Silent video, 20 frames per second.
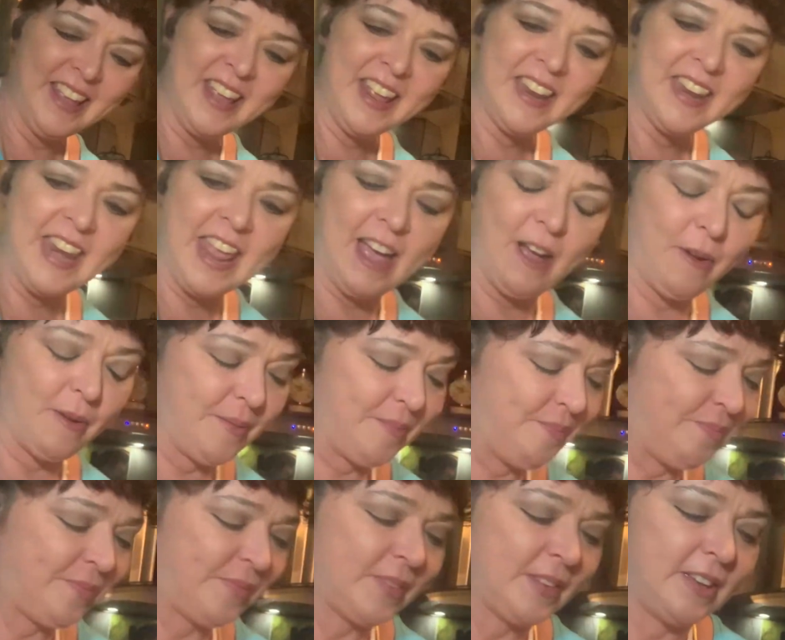Now,
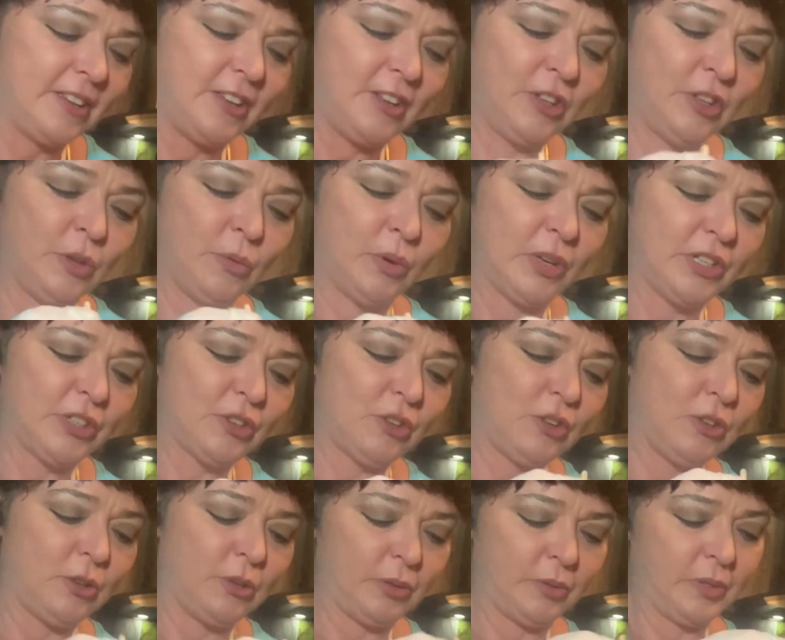you want to
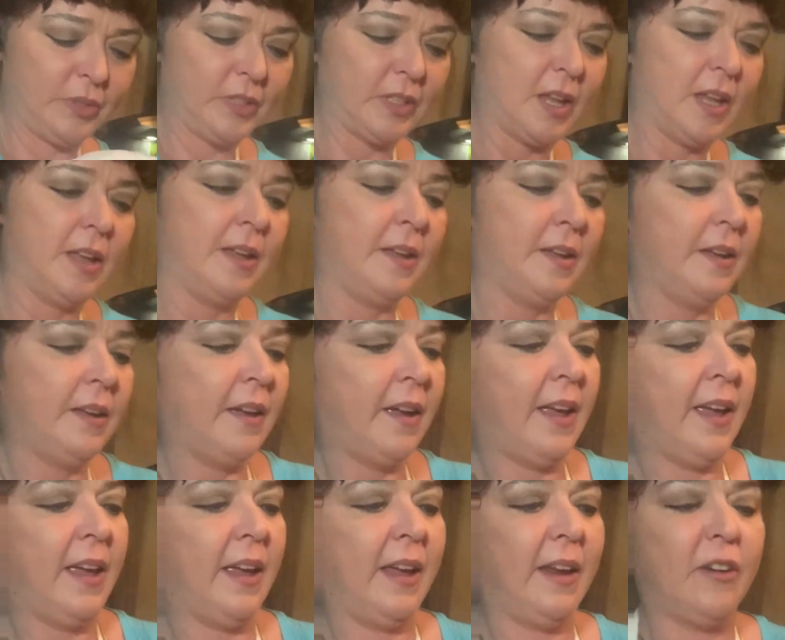use
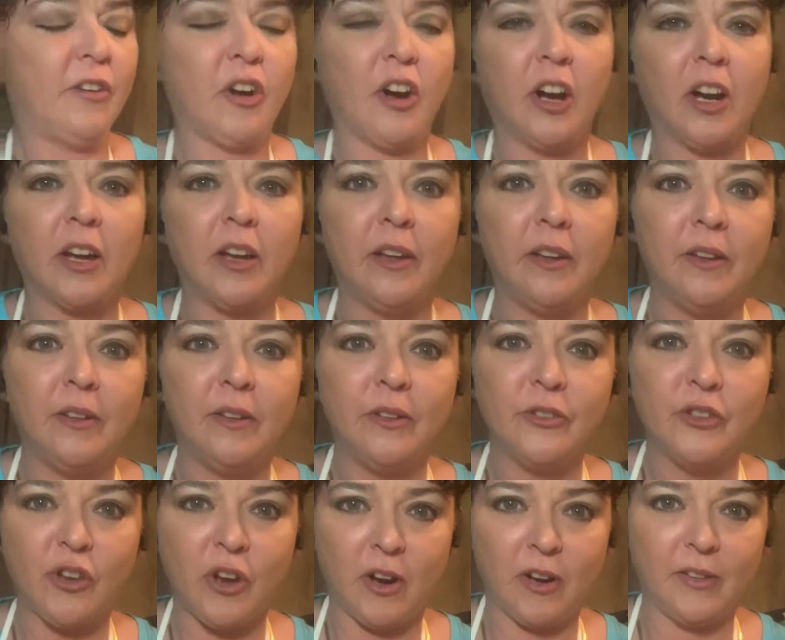a dark
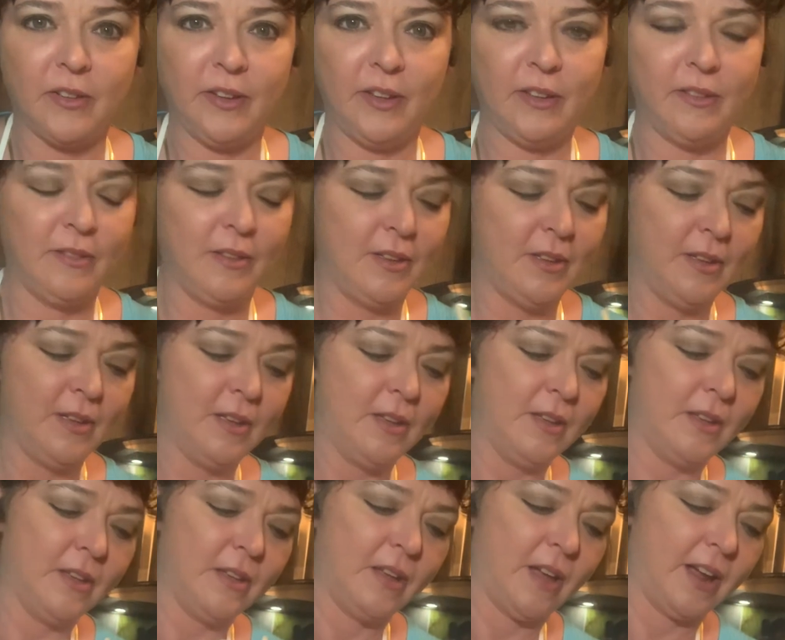chocolate
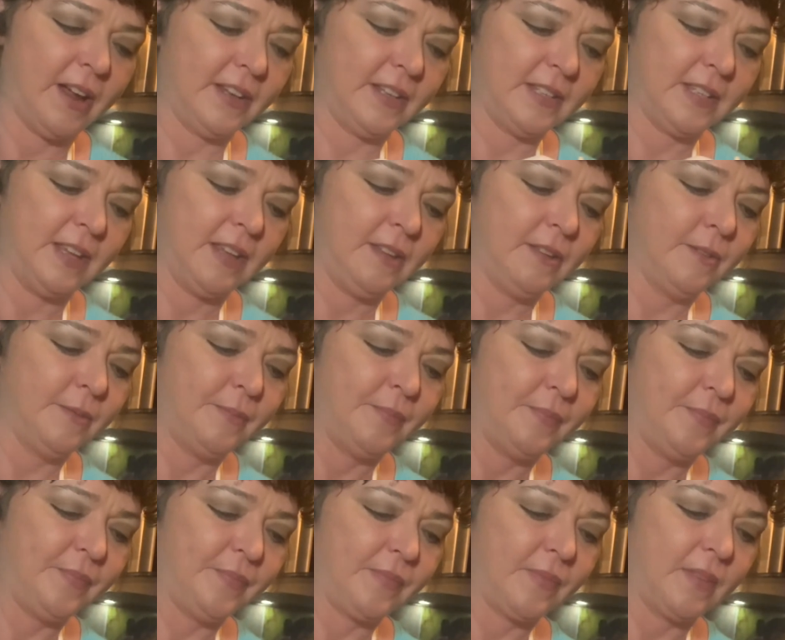icing.
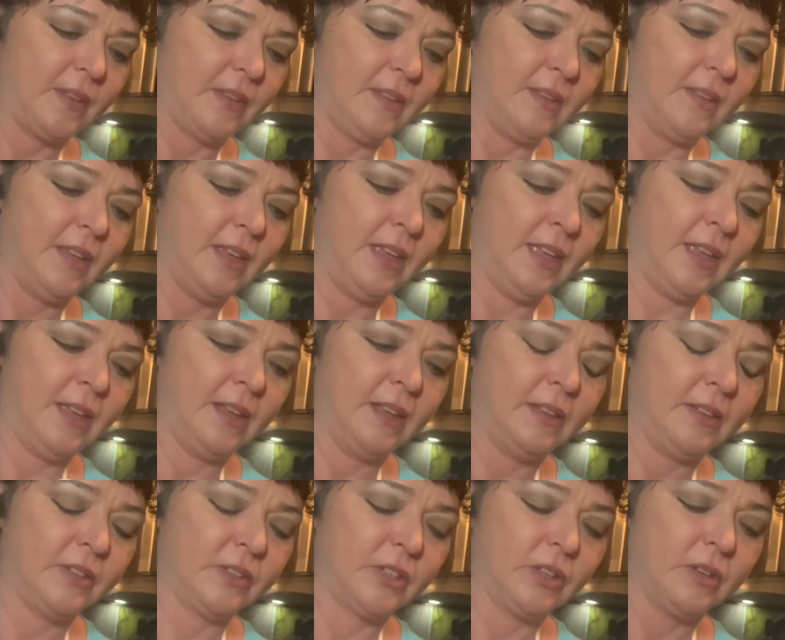
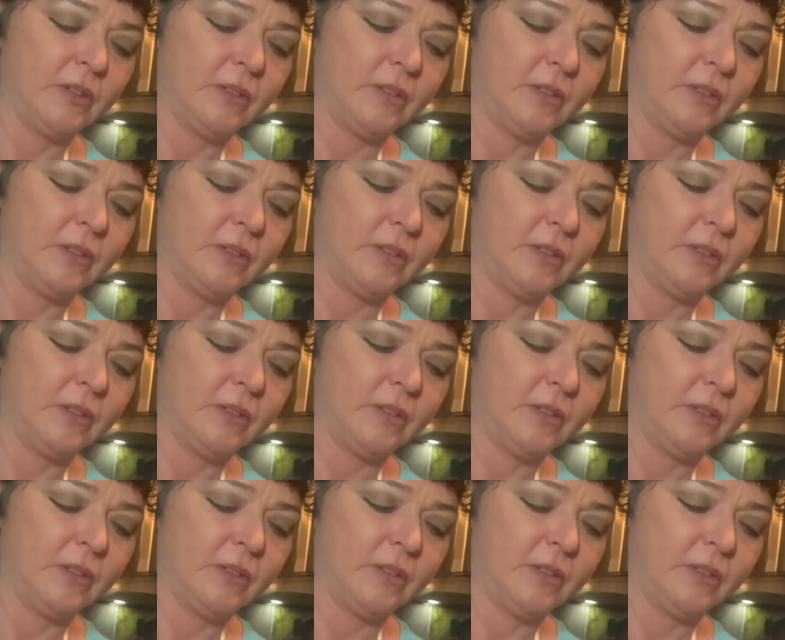And